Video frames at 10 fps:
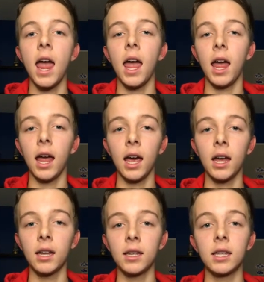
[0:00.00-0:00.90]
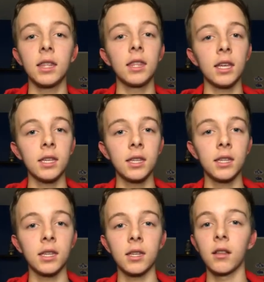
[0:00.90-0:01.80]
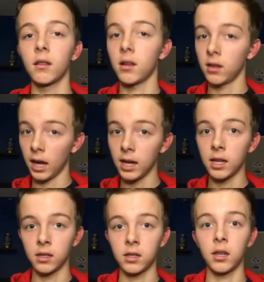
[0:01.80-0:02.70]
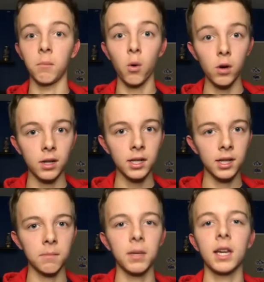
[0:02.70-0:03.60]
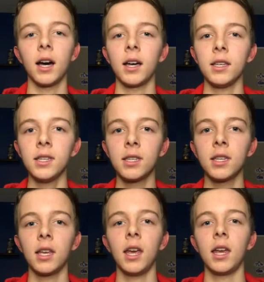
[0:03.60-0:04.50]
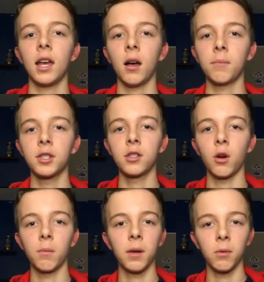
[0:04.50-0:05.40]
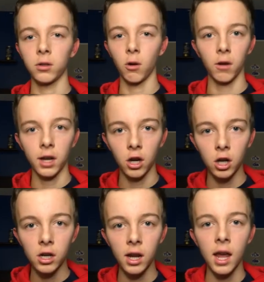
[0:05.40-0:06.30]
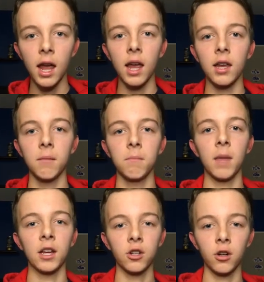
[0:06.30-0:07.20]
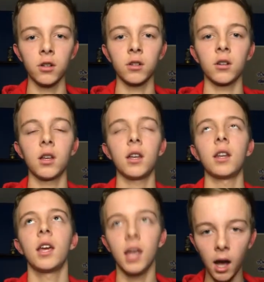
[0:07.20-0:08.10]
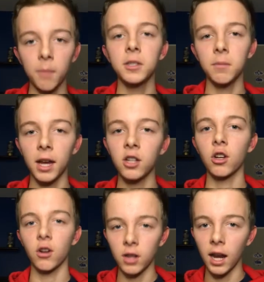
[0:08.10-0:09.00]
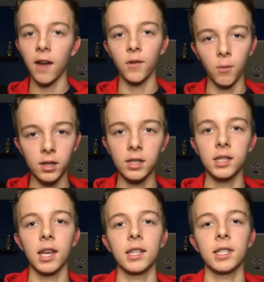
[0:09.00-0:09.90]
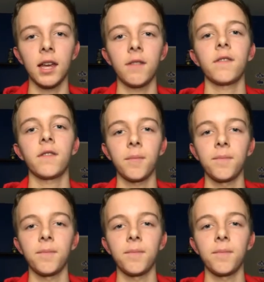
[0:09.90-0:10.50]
And this light is important because it helps so people don't get hurt and it makes sure it helps to make sure that everyone stays safe.